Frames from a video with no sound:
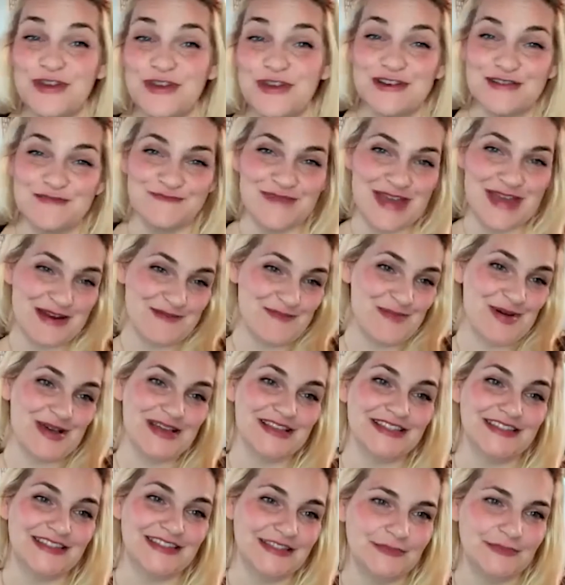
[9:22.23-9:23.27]
weird
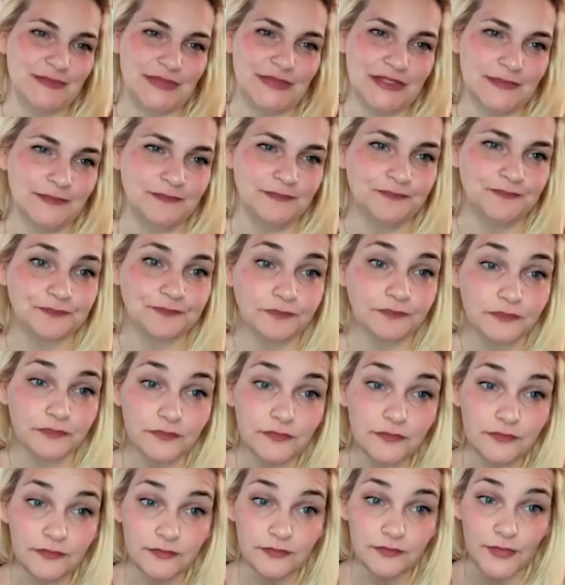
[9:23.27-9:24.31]
menopause symptom
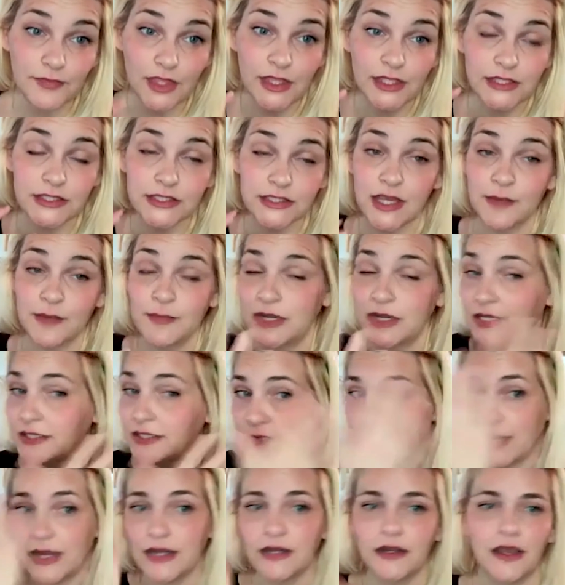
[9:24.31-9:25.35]
that's coming.
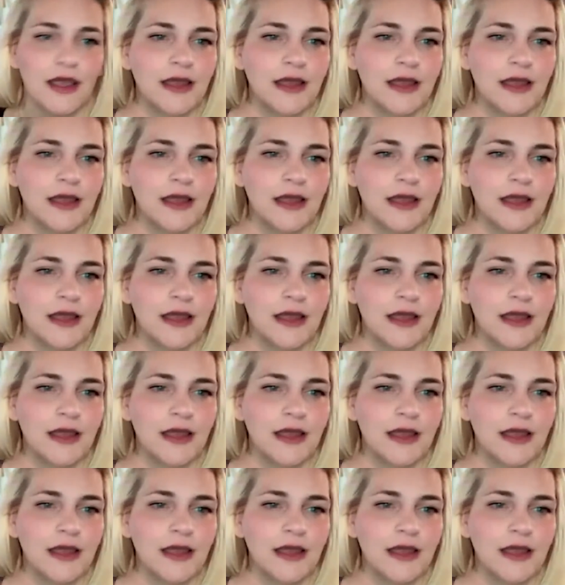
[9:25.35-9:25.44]
It's right.